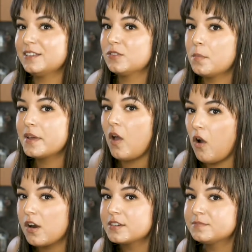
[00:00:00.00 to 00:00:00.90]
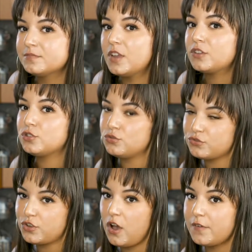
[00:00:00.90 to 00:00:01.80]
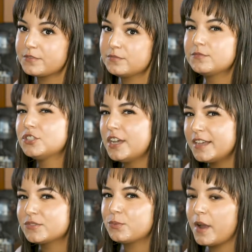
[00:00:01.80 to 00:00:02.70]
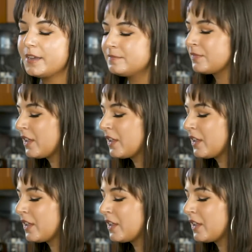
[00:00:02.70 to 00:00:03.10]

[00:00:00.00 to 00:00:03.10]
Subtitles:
a little bit hard, not too soft, just right.